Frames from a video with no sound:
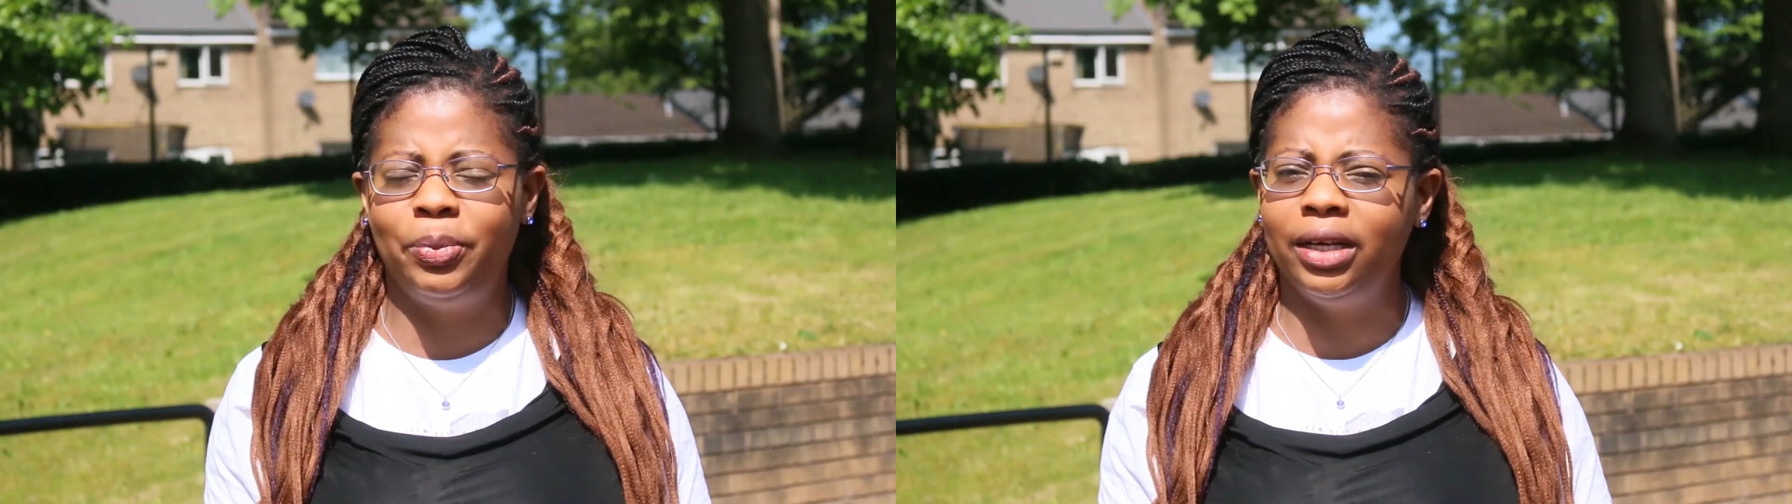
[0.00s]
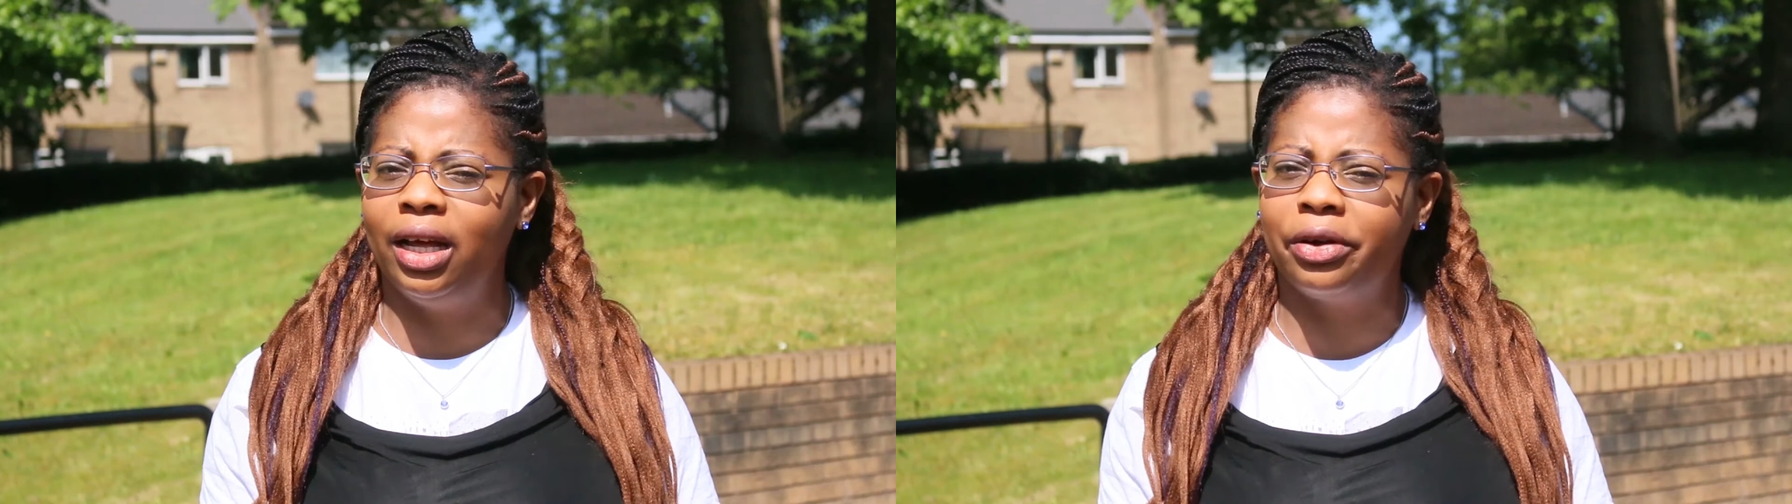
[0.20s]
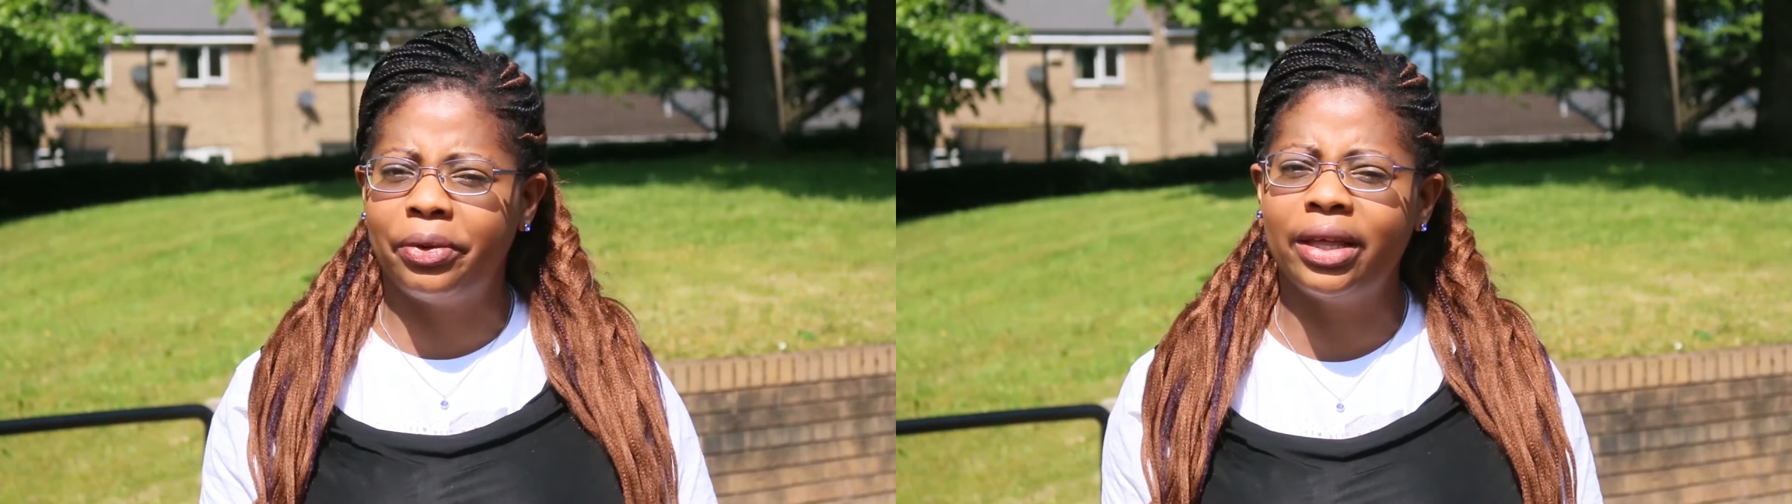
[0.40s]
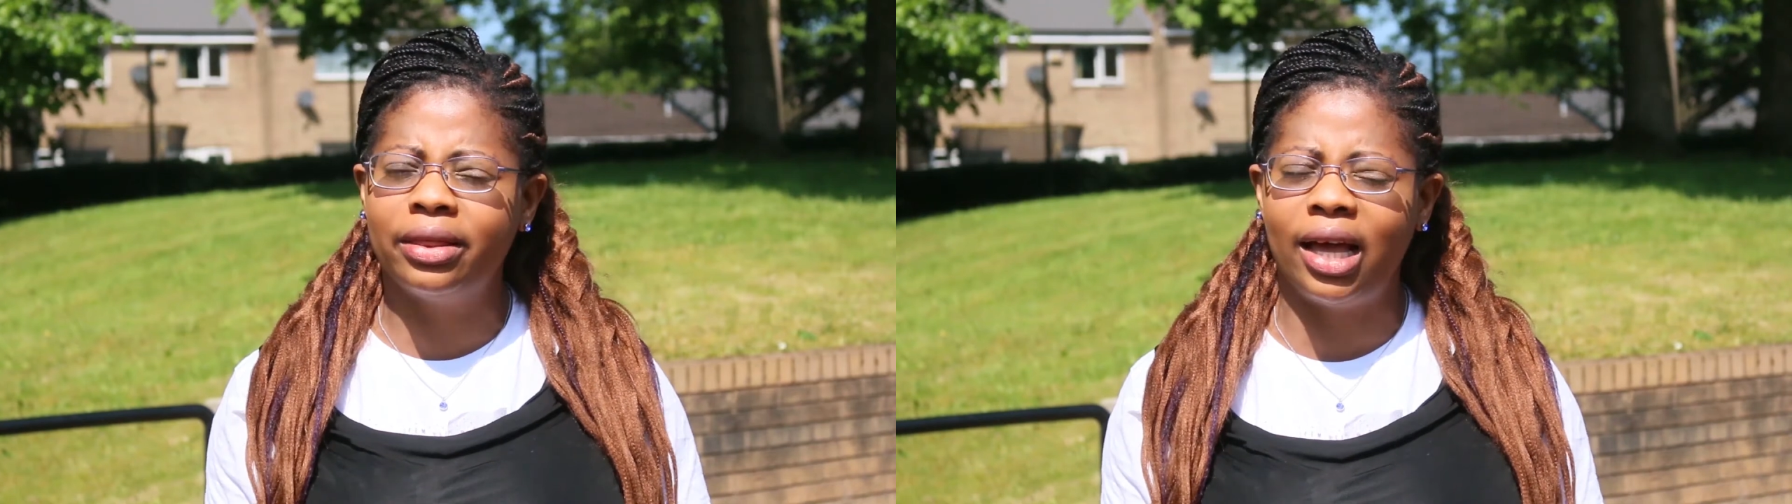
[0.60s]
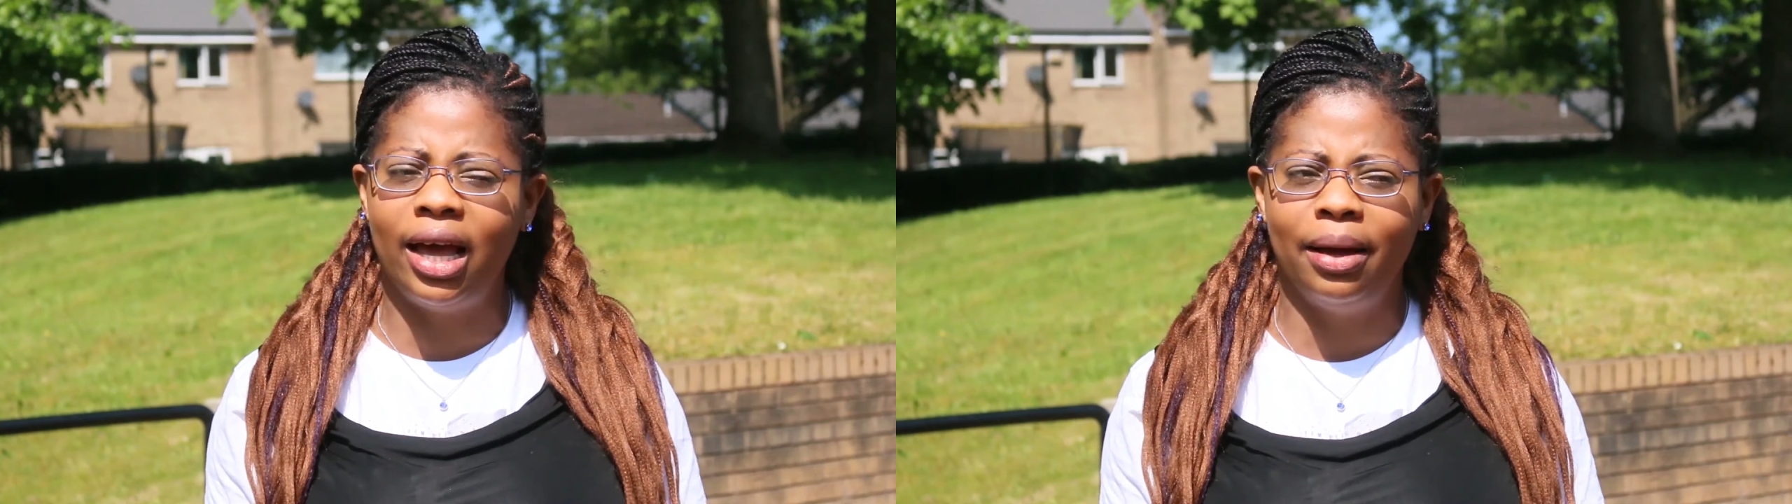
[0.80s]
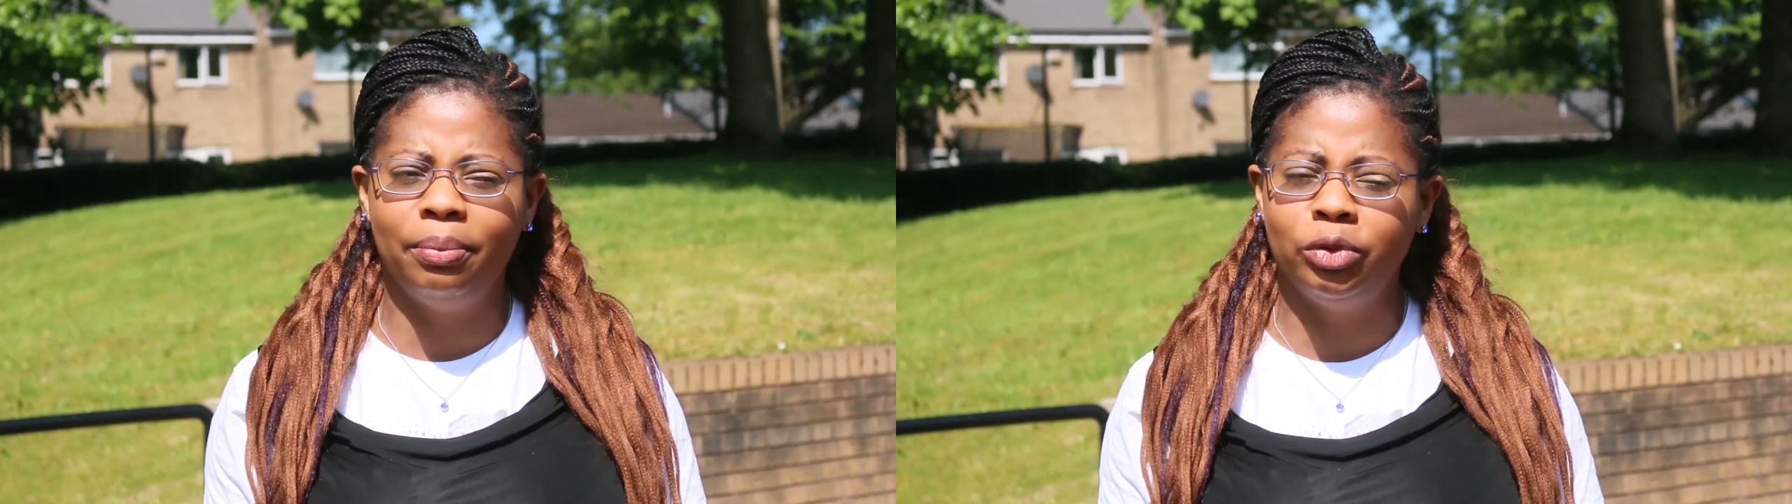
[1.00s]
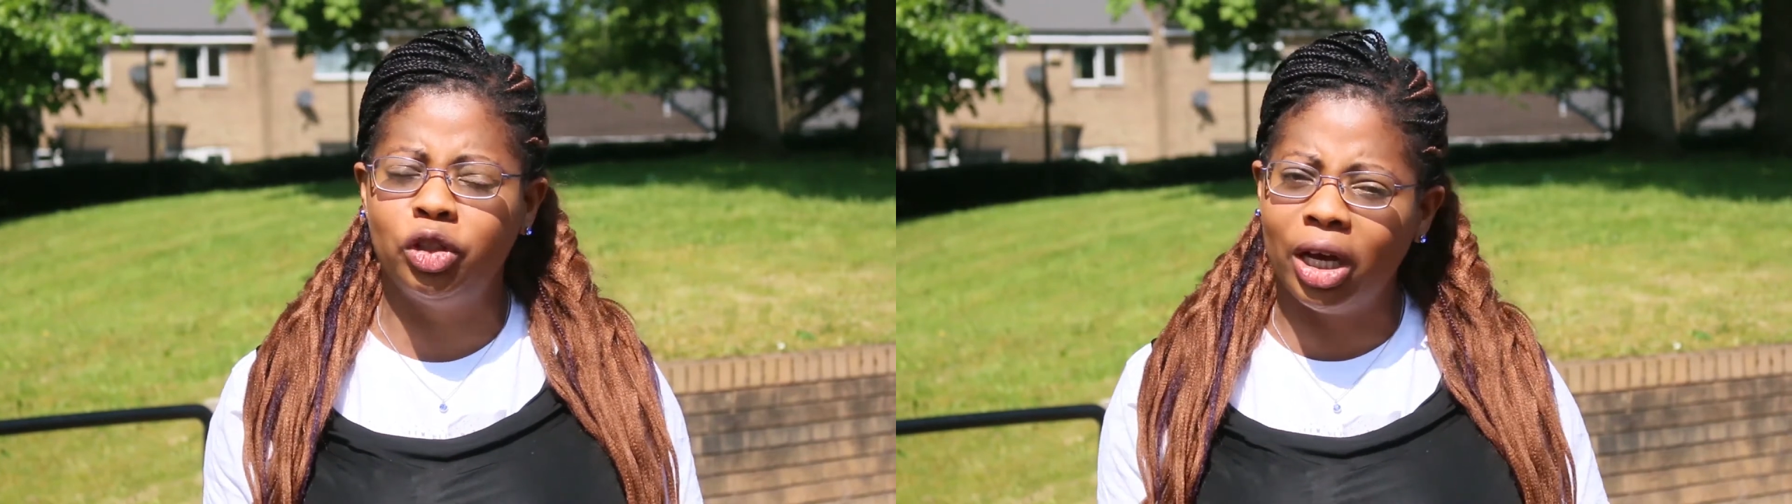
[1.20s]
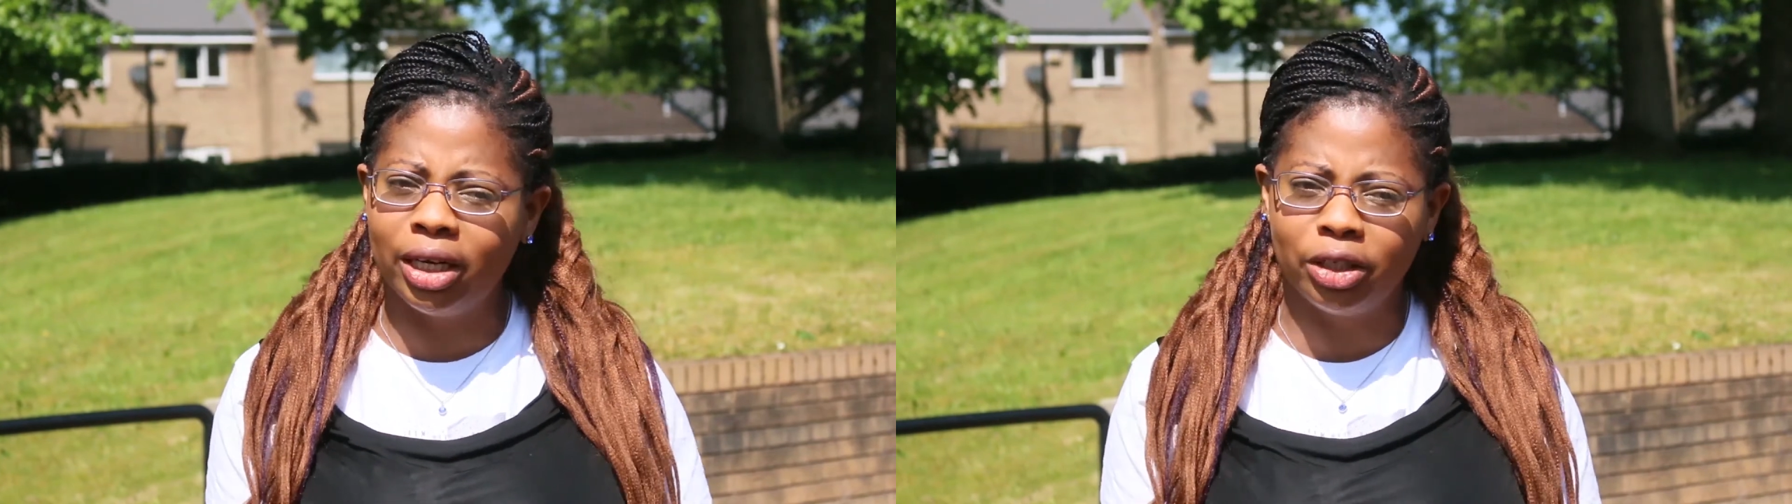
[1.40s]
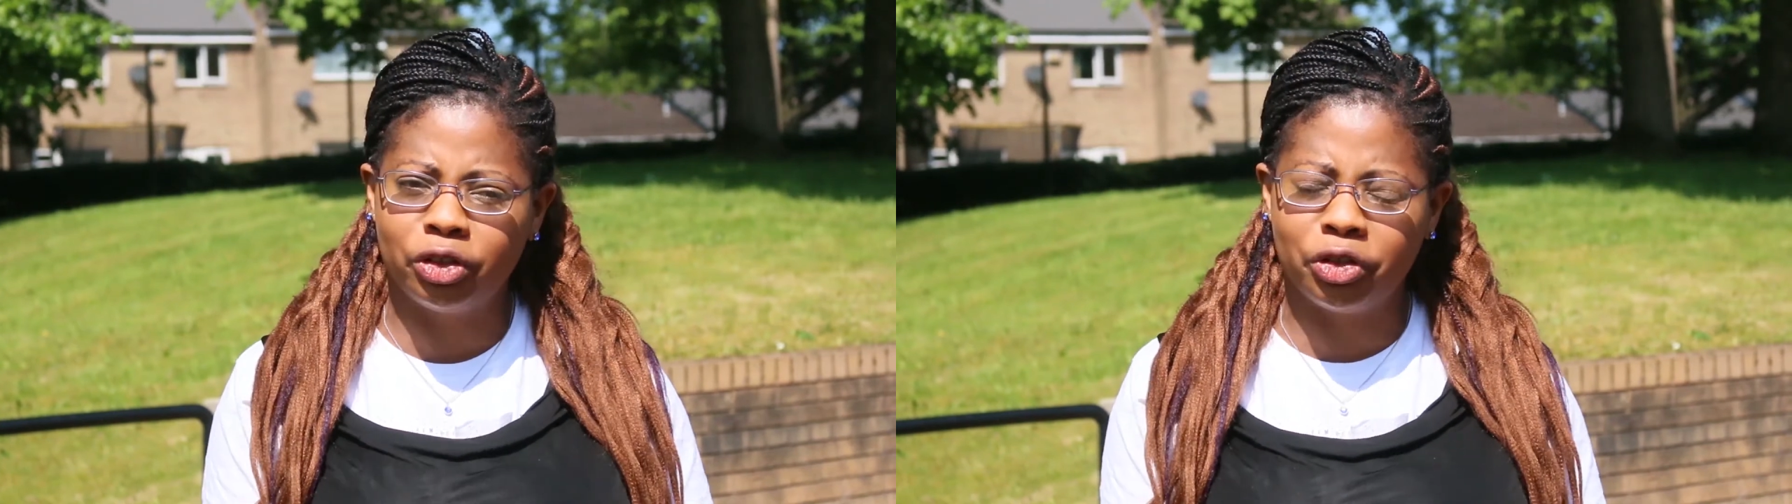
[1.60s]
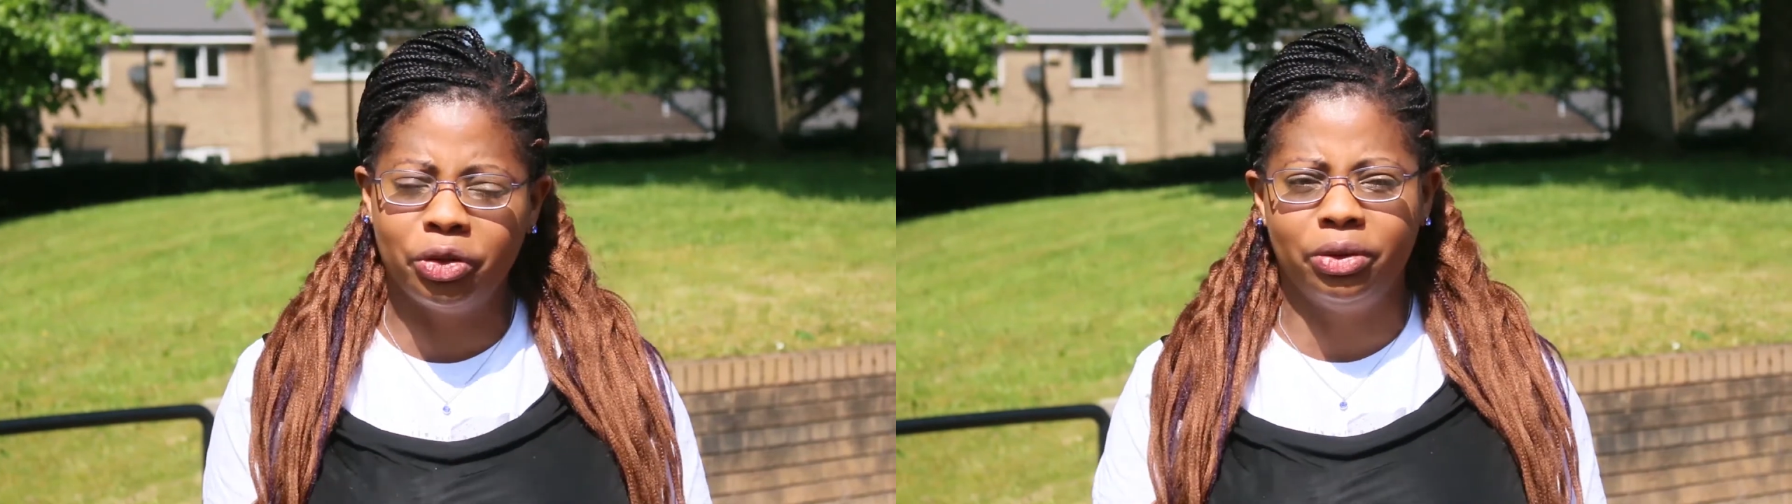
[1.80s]
been a great journey
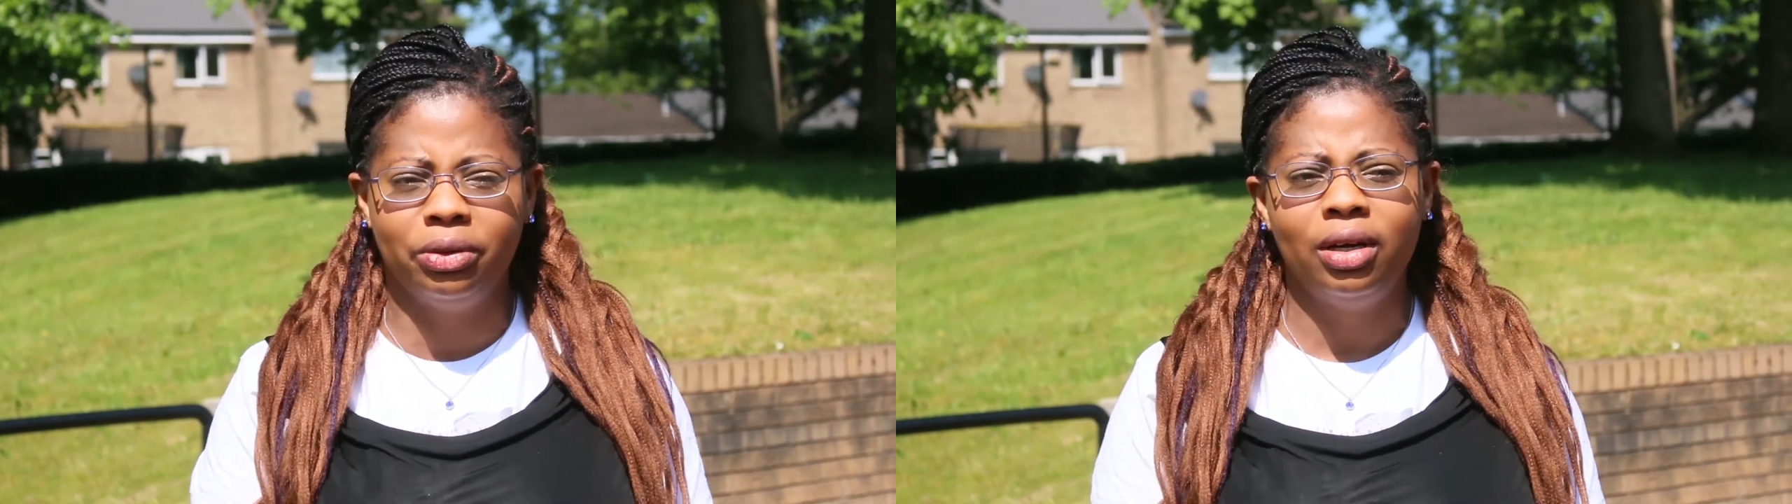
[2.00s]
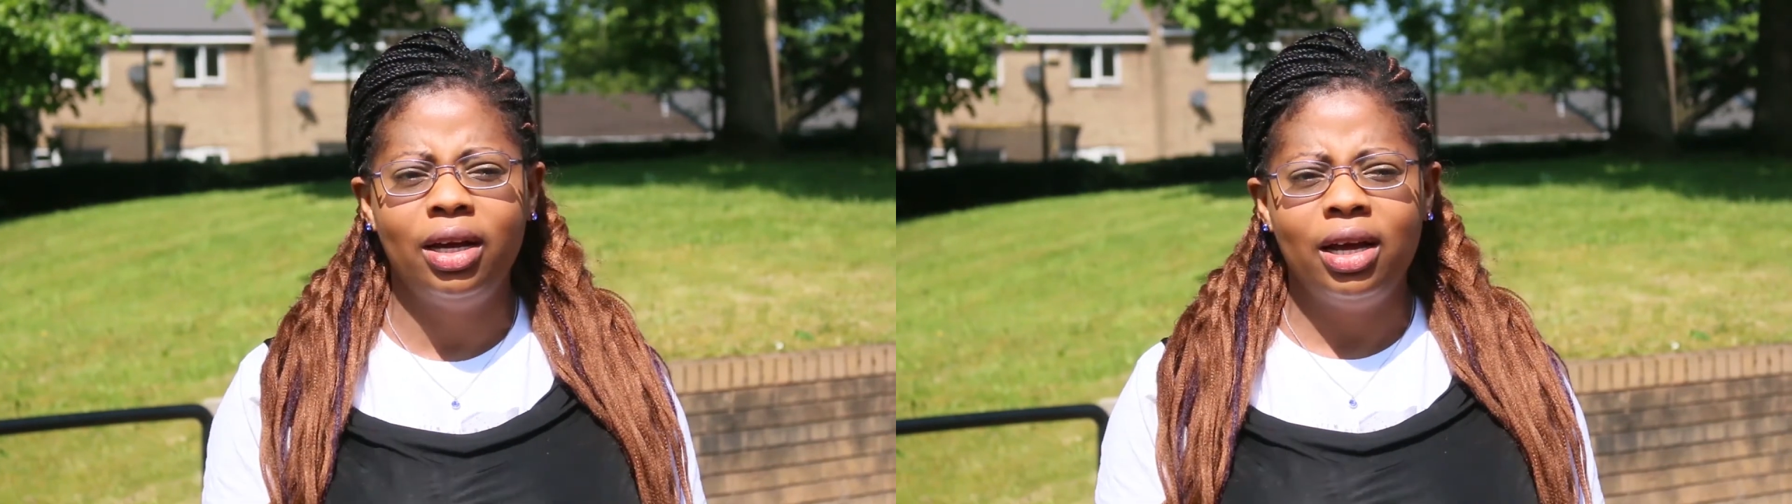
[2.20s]
through